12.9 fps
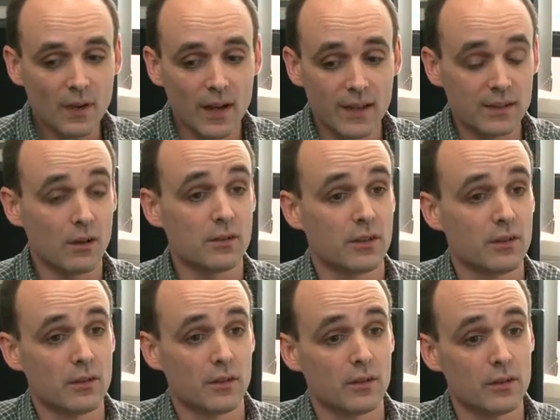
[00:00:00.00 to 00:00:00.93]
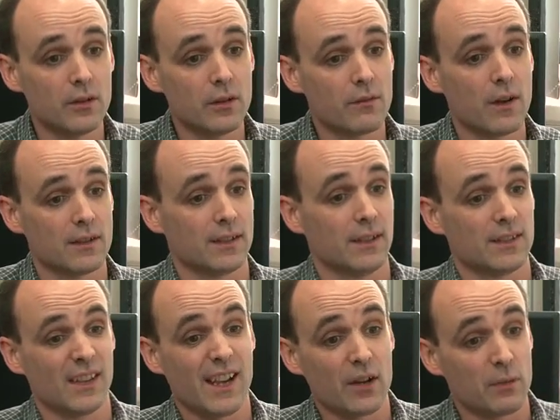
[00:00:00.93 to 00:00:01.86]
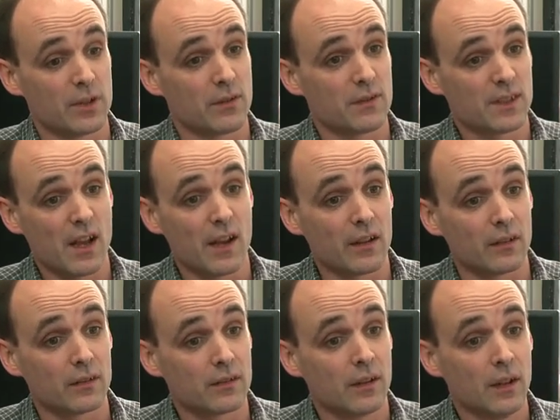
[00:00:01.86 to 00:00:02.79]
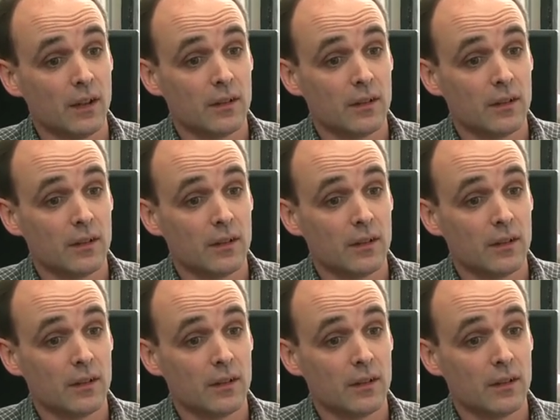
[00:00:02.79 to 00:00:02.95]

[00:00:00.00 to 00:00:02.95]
It's also universal, it's the language of science.